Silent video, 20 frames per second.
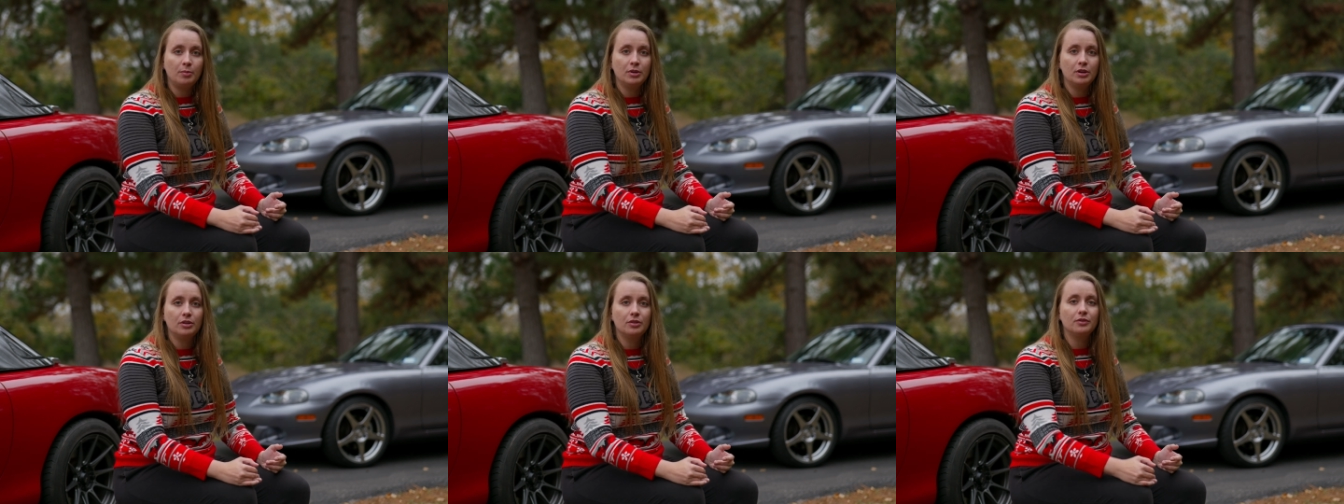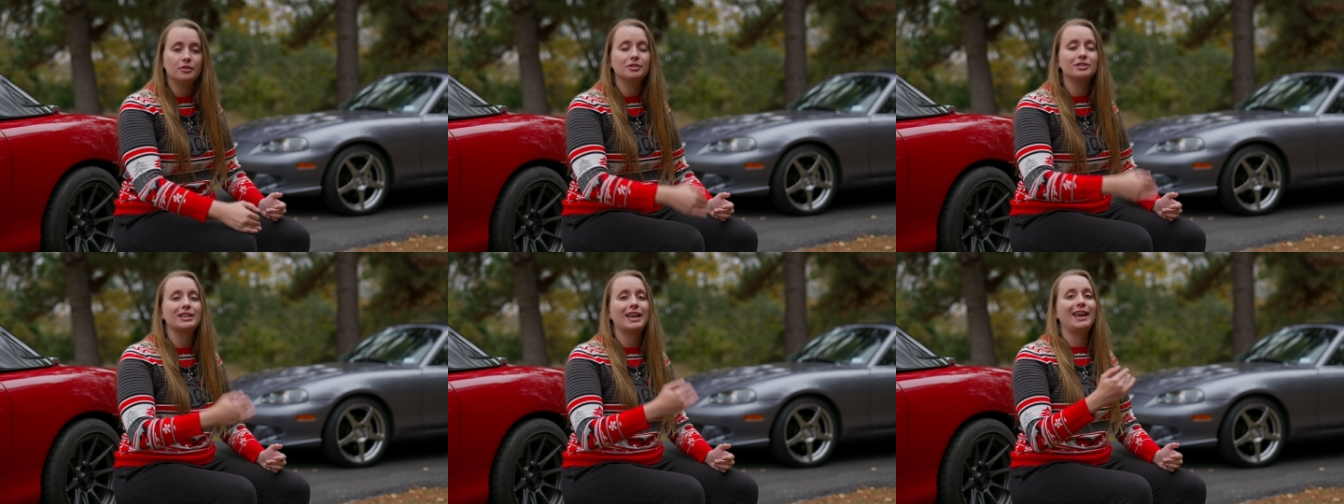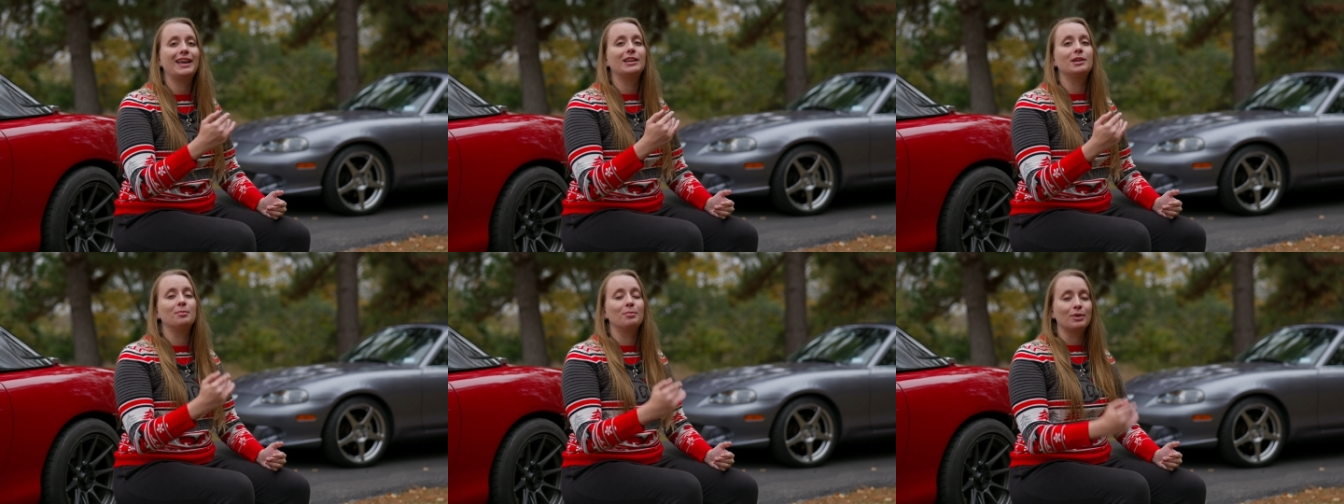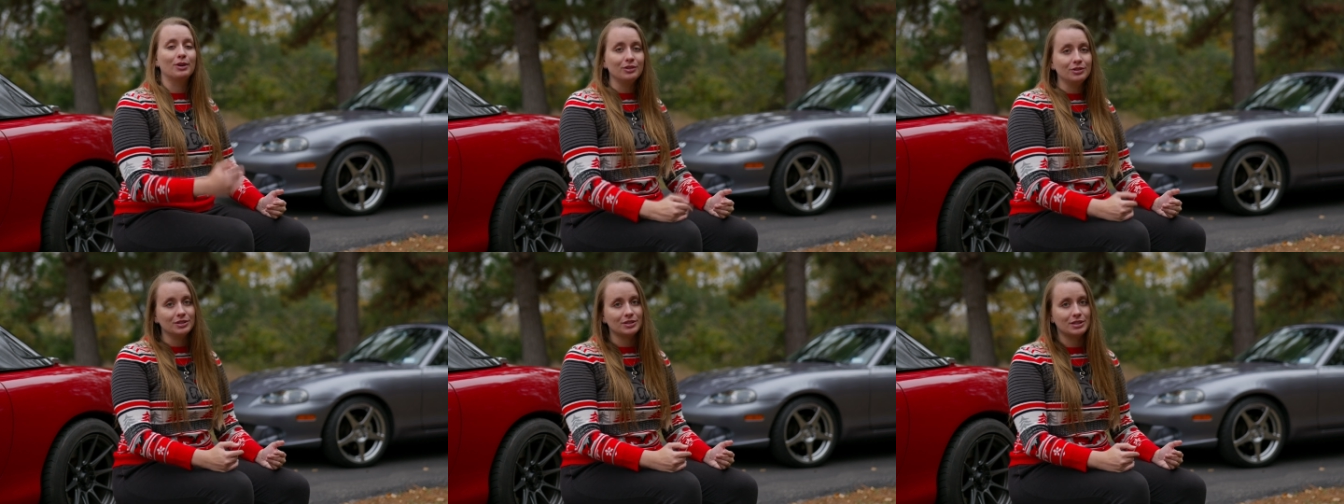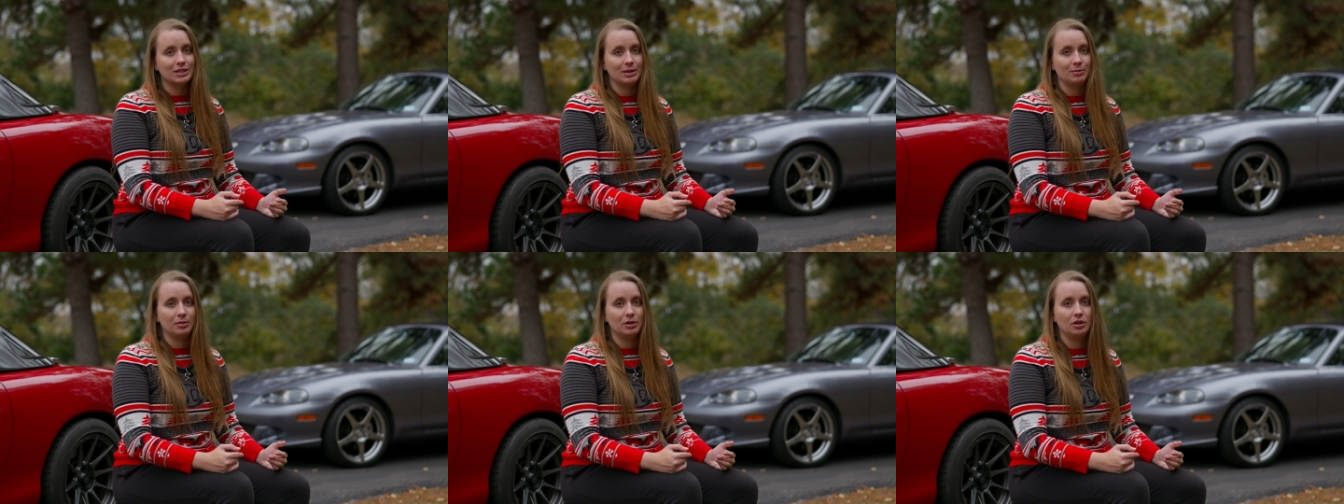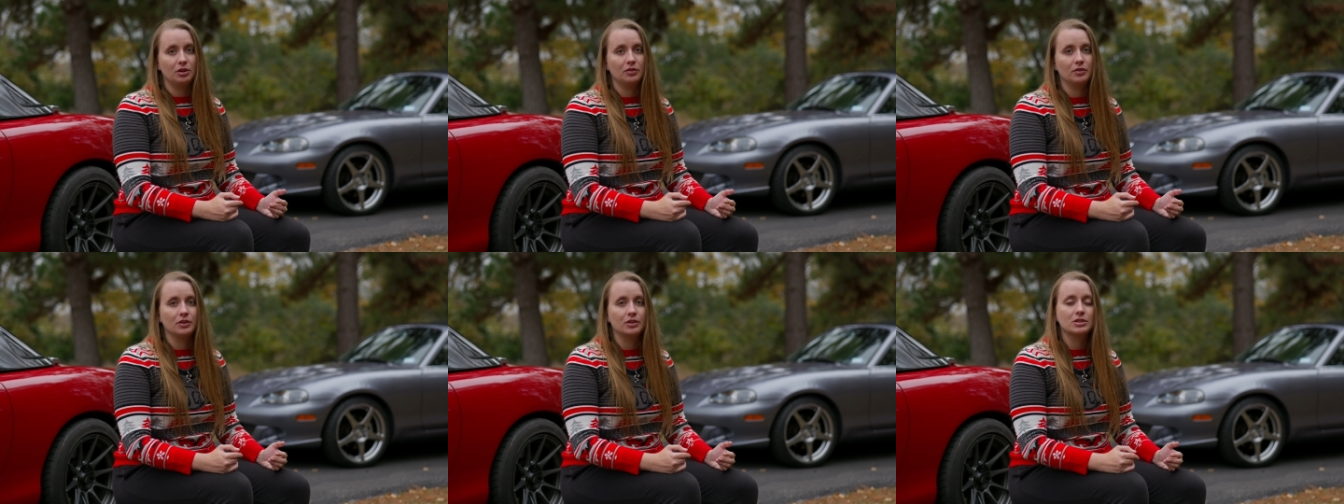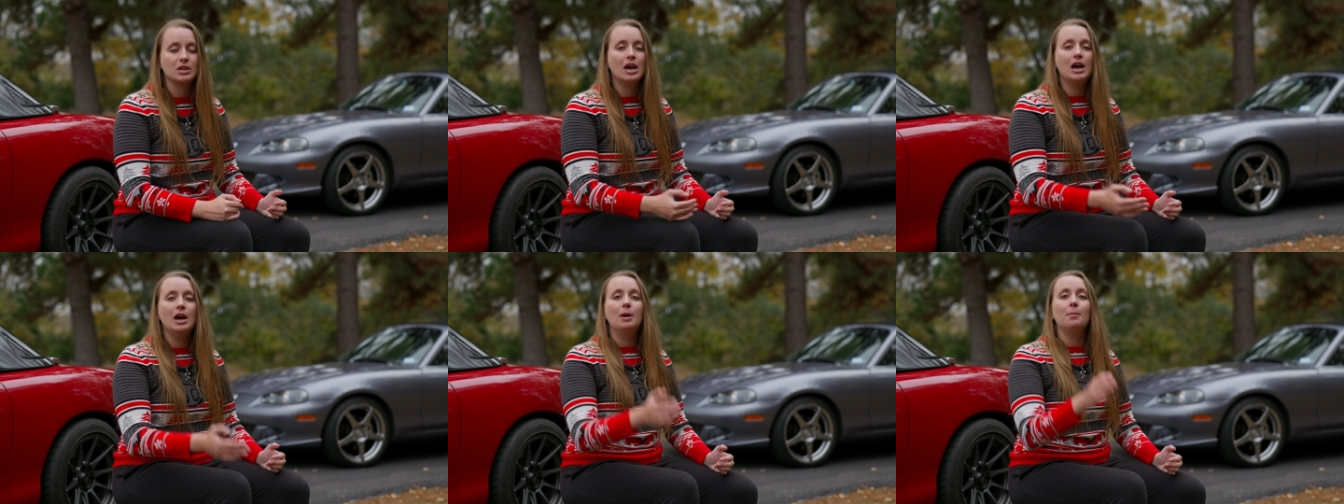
maneuvers and emergency maneuvers,